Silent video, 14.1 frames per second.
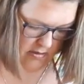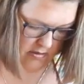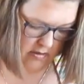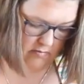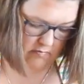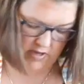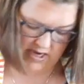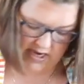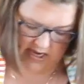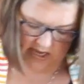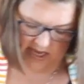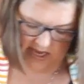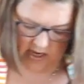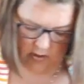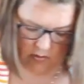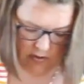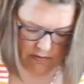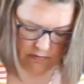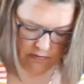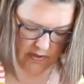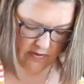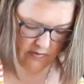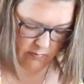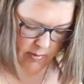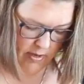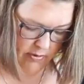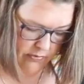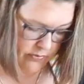But I do other things better,
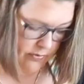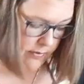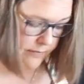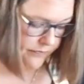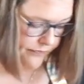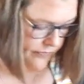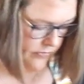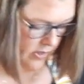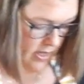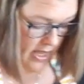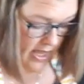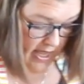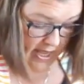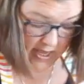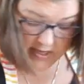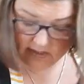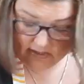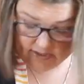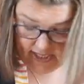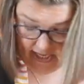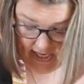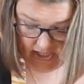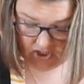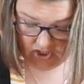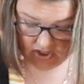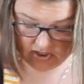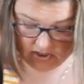so. See, it's just